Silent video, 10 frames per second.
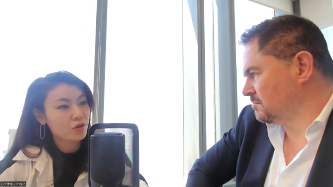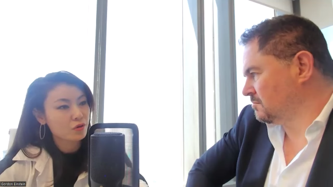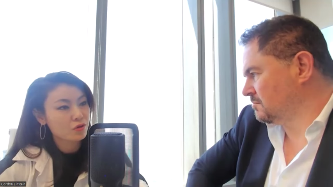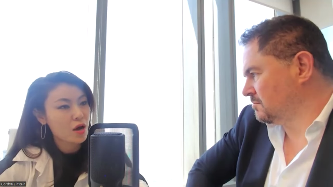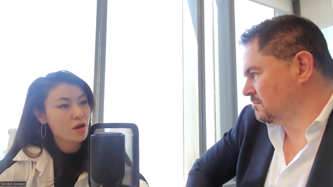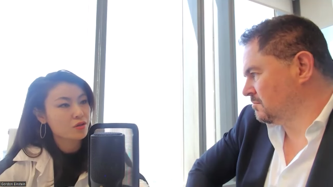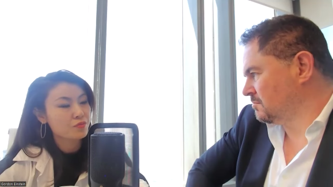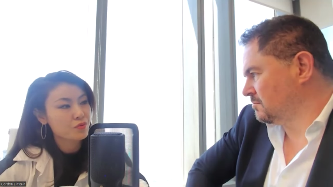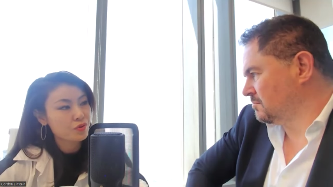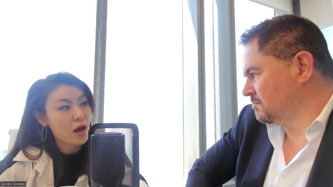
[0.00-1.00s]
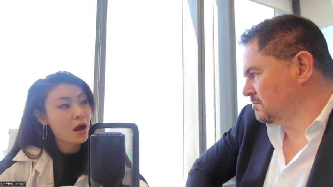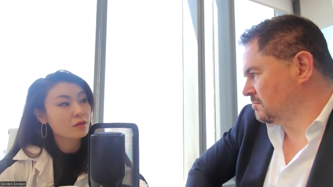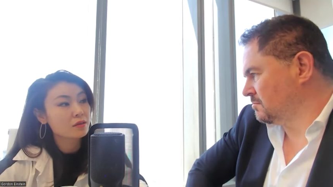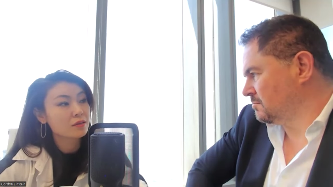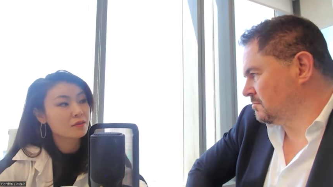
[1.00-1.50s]
Speaker 1: you know, trying to push
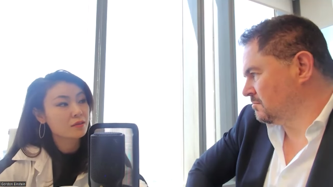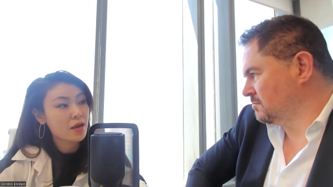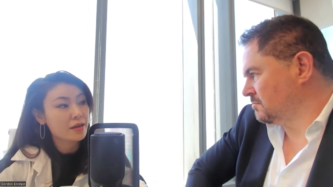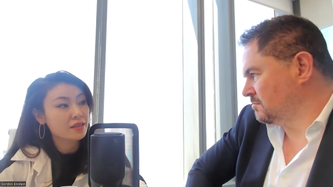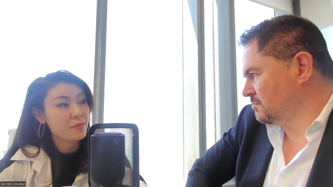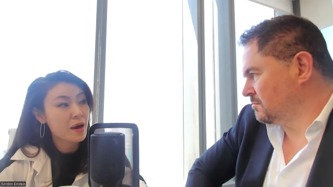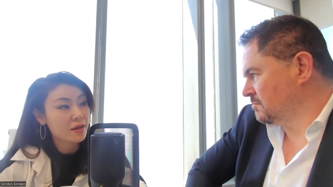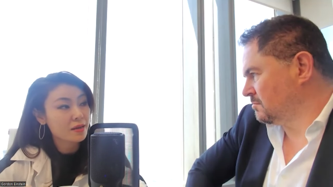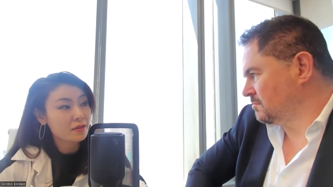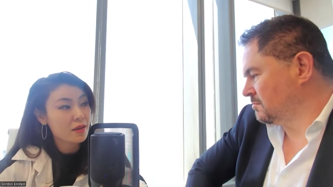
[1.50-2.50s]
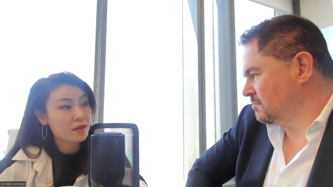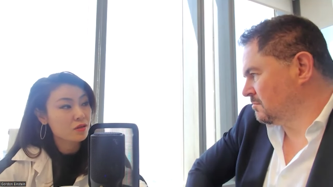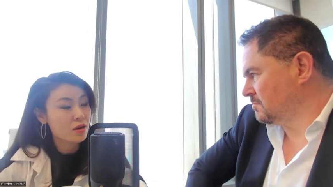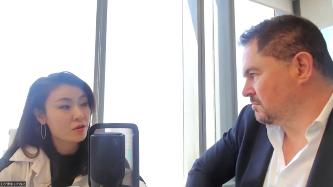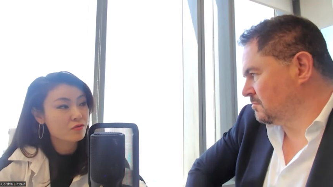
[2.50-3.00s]
out the Chinese market and then
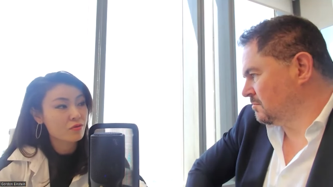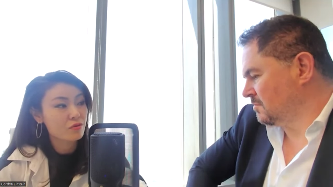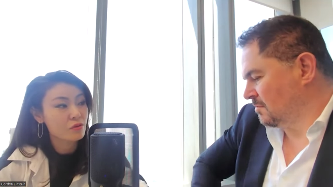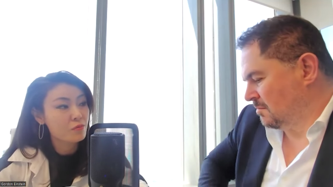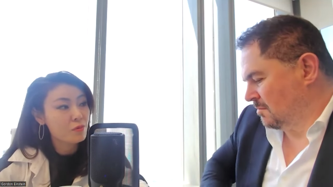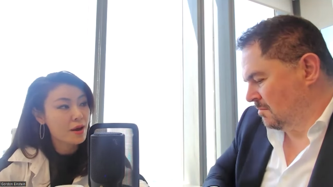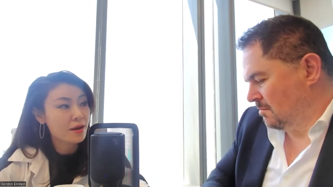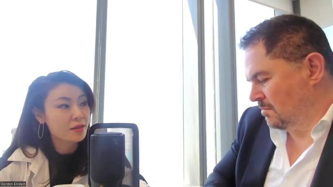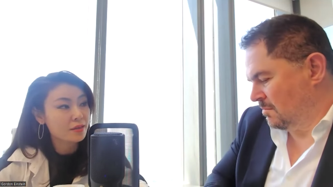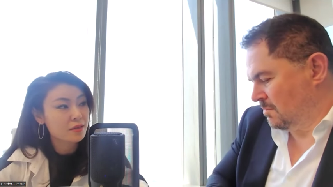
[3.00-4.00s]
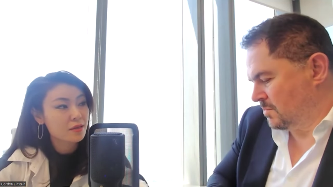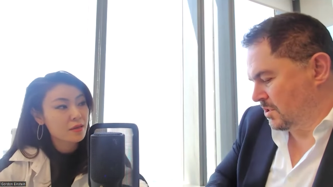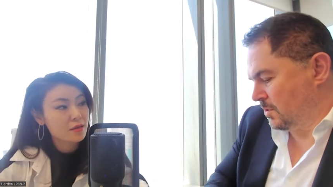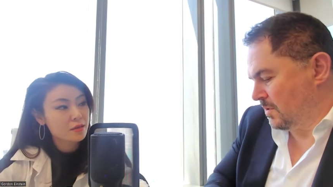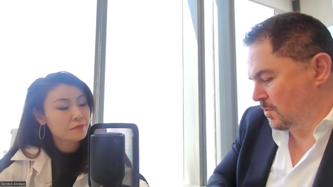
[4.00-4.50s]
try to grow the global market. So
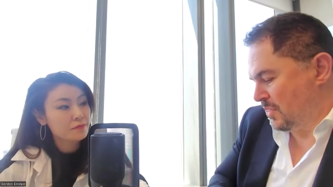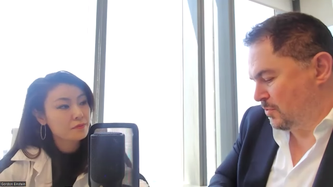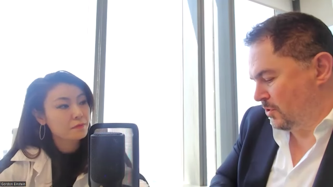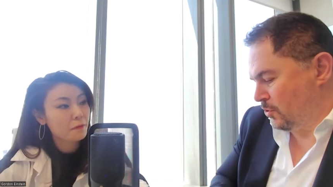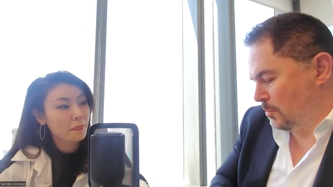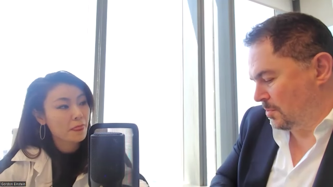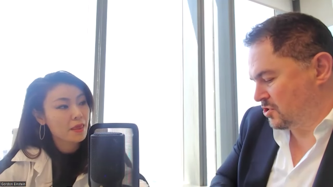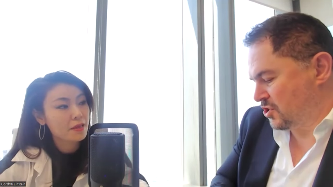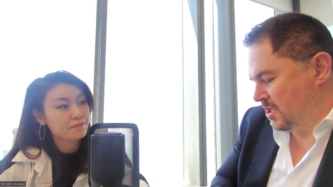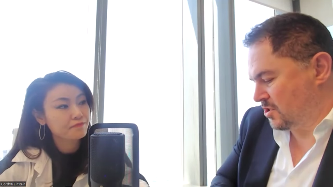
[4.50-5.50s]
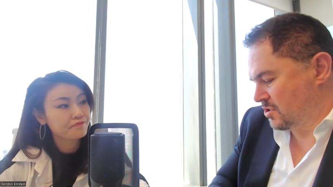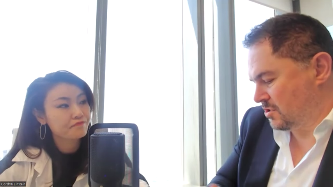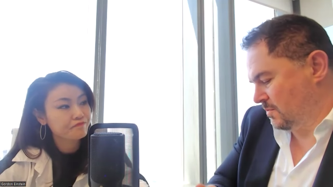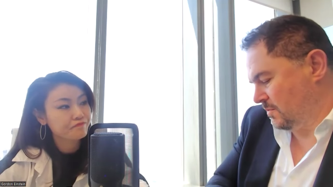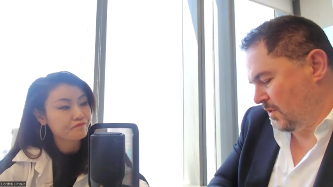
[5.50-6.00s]
Speaker 2: you, you went through your corporate change.
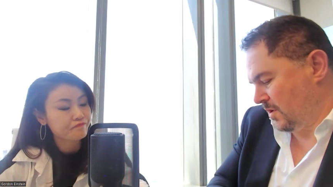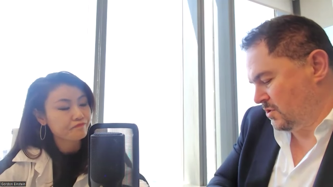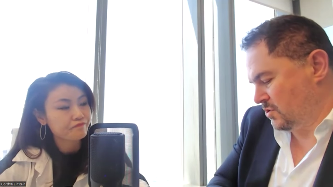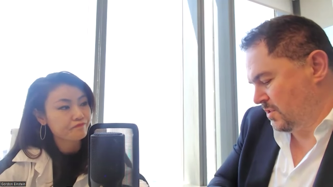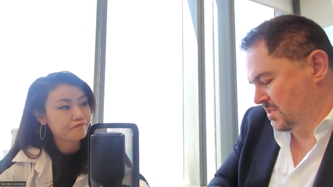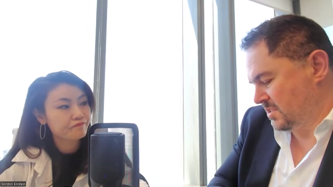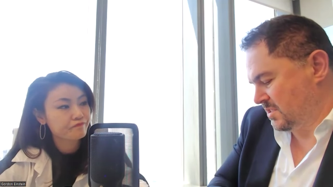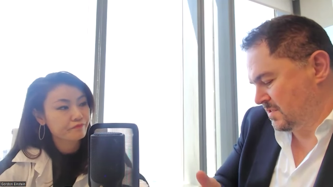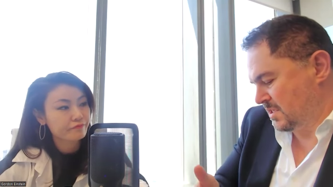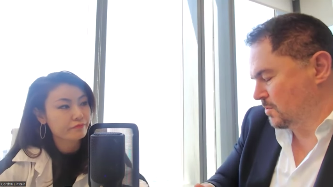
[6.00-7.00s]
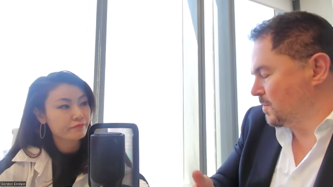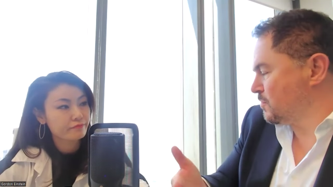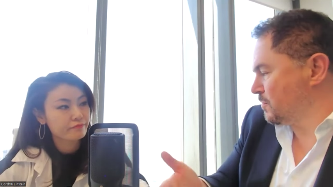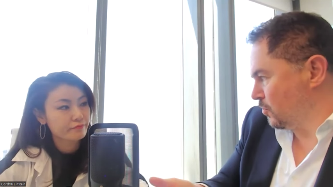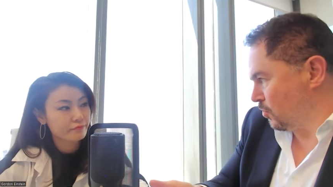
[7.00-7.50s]
You founded in 2017. You went
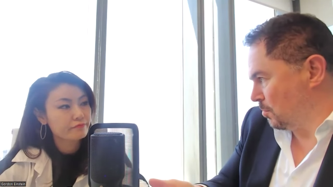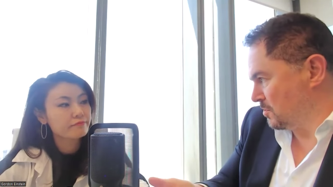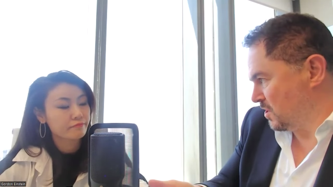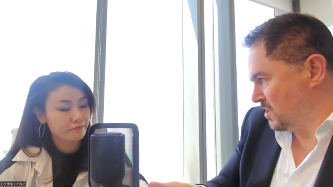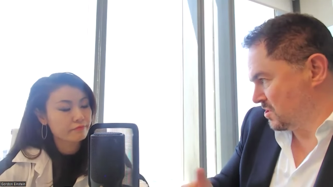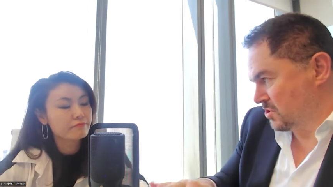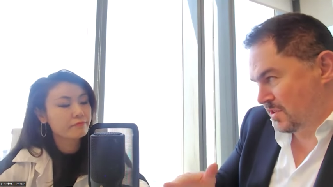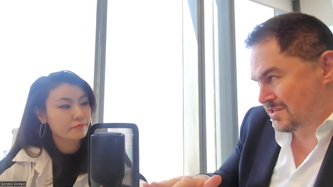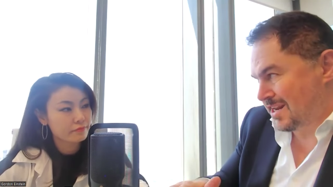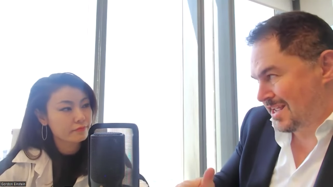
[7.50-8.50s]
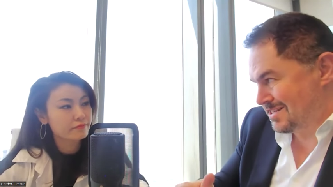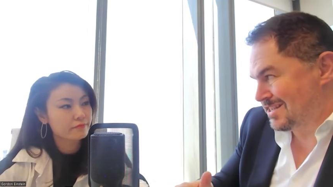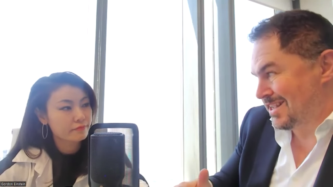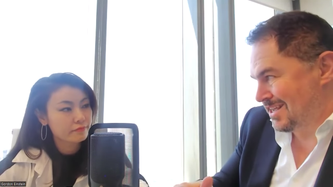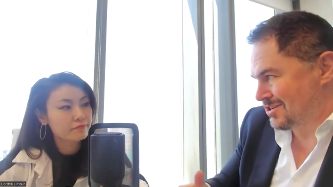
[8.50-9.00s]
through your corporate change in
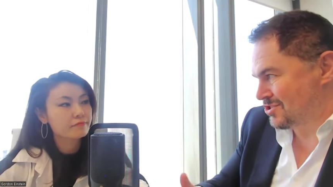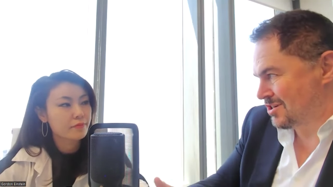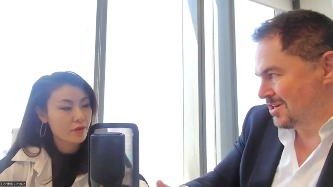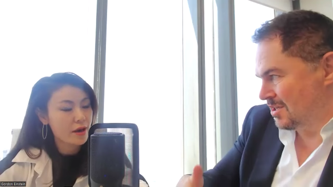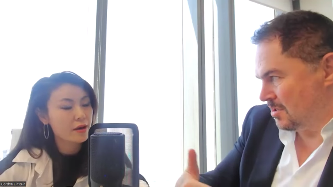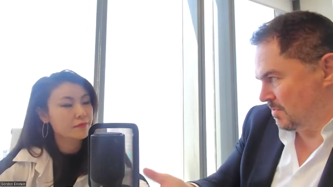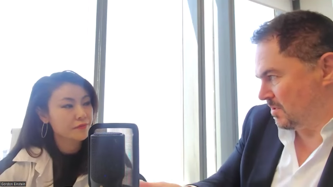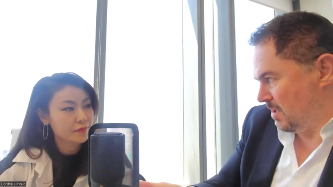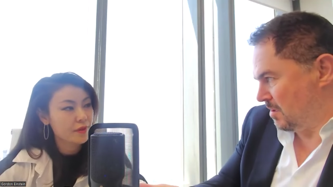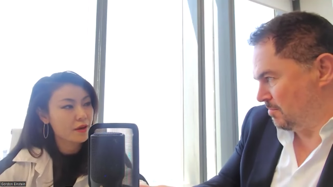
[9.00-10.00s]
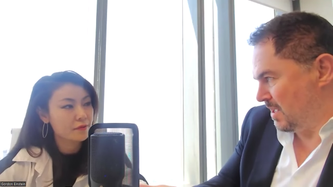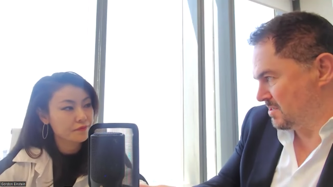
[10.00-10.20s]
2018-ish. Yeah. You became yeah.